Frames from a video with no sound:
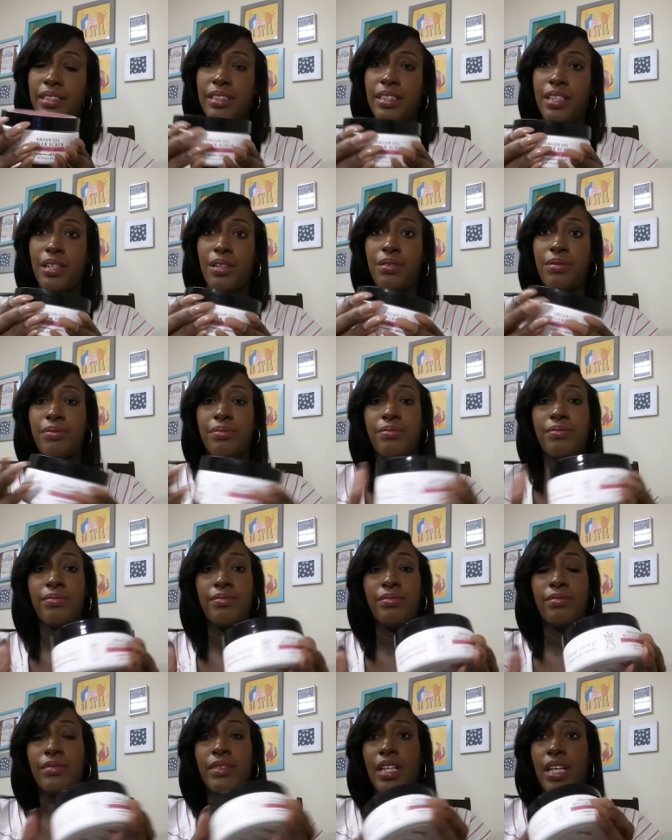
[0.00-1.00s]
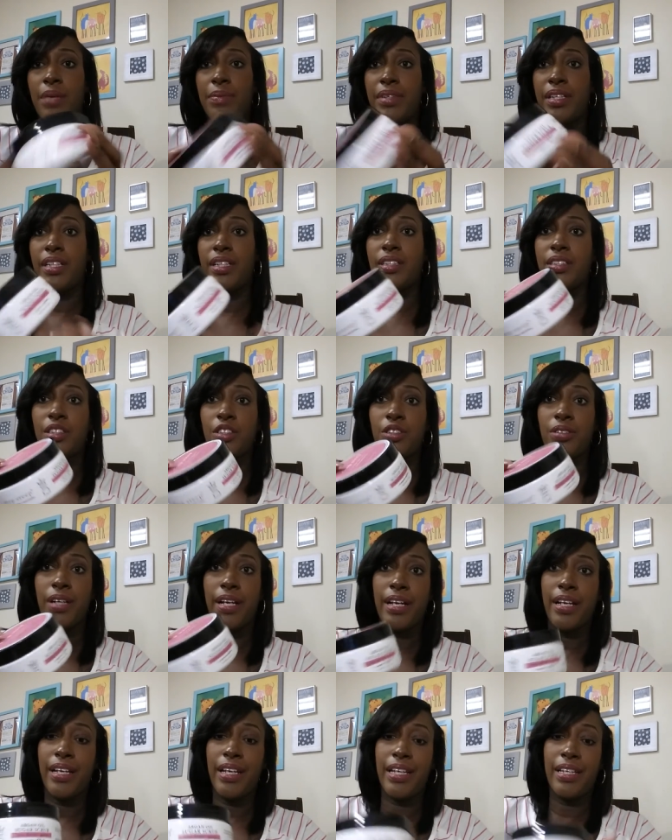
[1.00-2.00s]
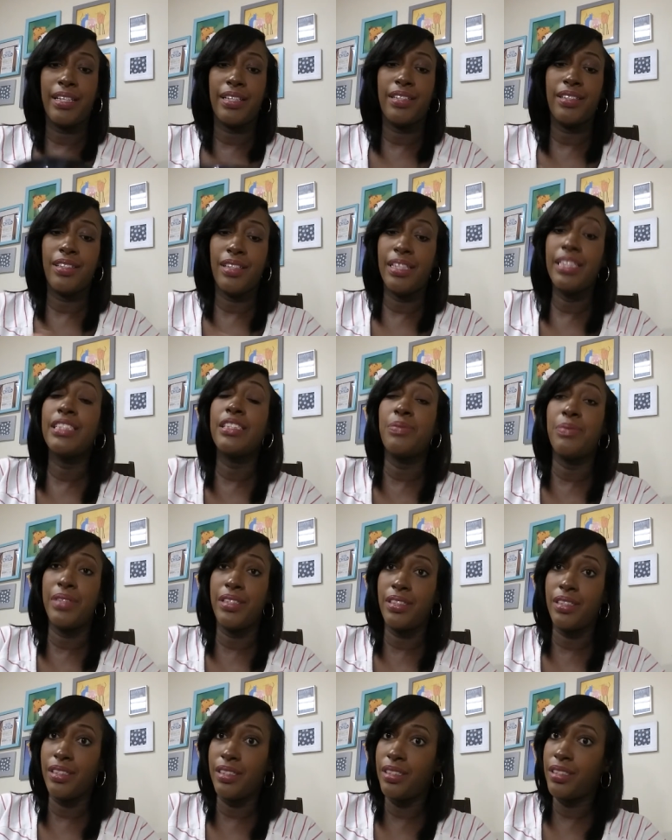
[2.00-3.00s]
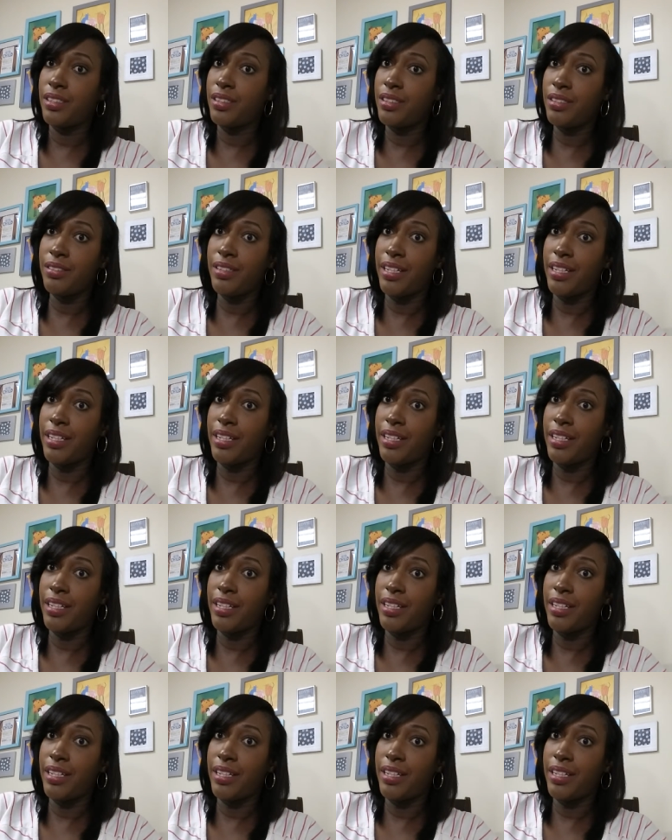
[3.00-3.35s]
So I'm gonna give this a try, and it it smell good too.